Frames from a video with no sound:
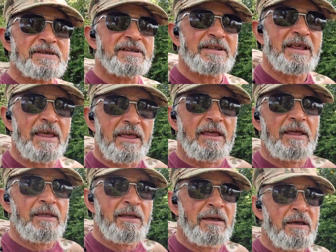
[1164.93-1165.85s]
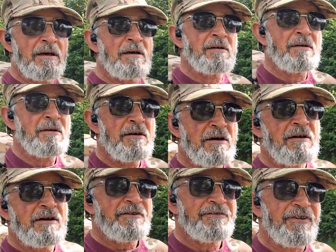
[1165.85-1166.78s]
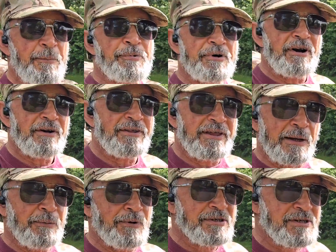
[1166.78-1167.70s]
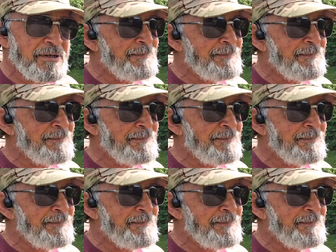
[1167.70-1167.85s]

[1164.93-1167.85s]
in the February, I think it was,